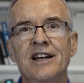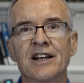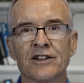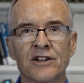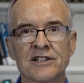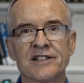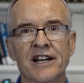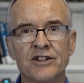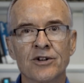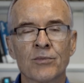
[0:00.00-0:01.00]
It looks
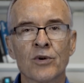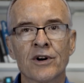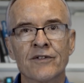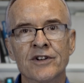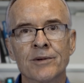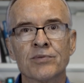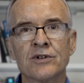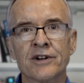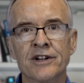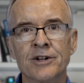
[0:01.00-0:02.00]
like you're more of an
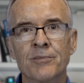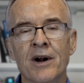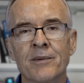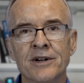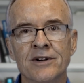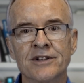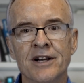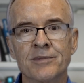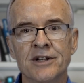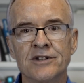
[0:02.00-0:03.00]
employer and you probably are a
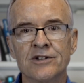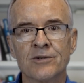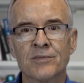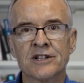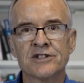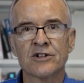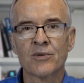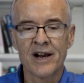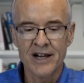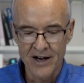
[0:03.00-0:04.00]
W-2. But it's a
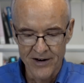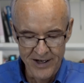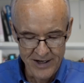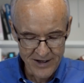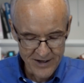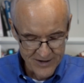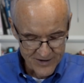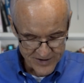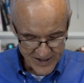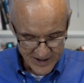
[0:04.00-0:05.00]
gray area.
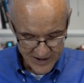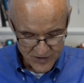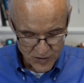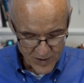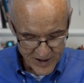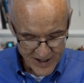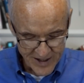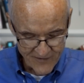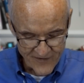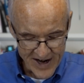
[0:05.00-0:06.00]
There's like a
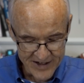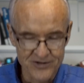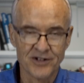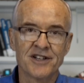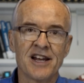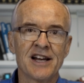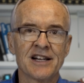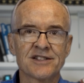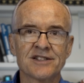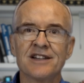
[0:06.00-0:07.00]
20-factor
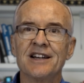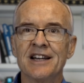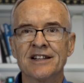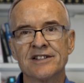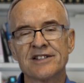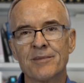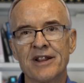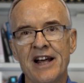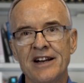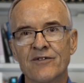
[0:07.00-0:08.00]
test, and some of
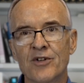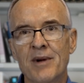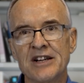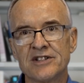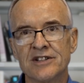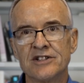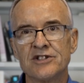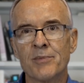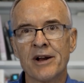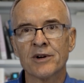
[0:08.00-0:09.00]
that information
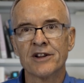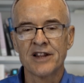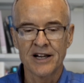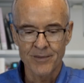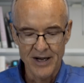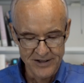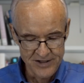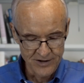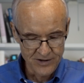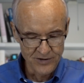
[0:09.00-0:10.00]
that you may want to think about
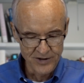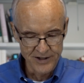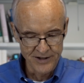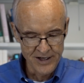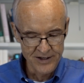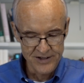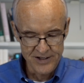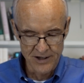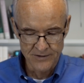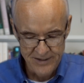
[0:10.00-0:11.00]
is included in there.
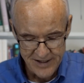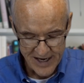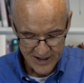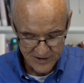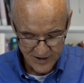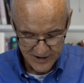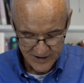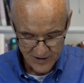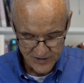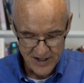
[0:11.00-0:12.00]
So take a look at those